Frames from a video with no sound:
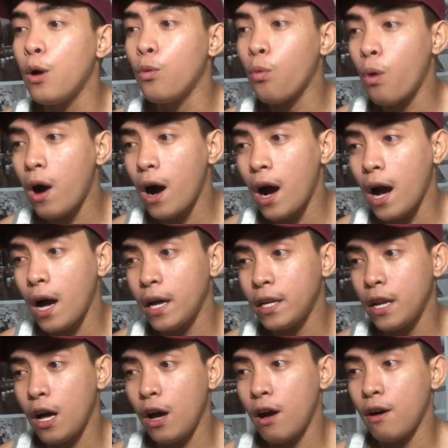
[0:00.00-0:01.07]
one
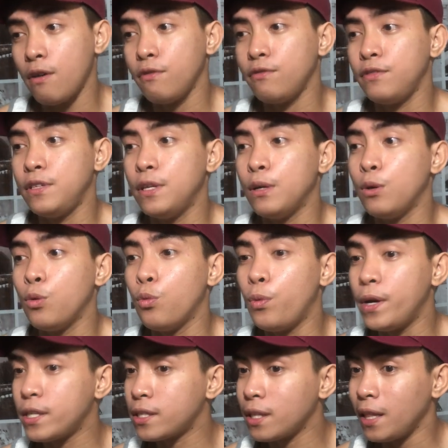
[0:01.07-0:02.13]
of the
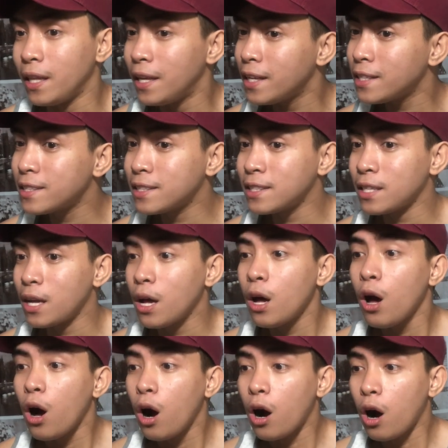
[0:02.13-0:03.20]
wish list
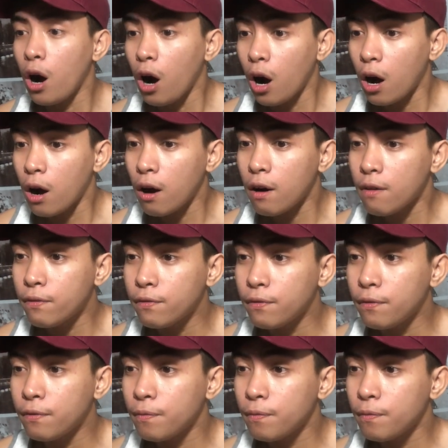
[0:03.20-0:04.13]
of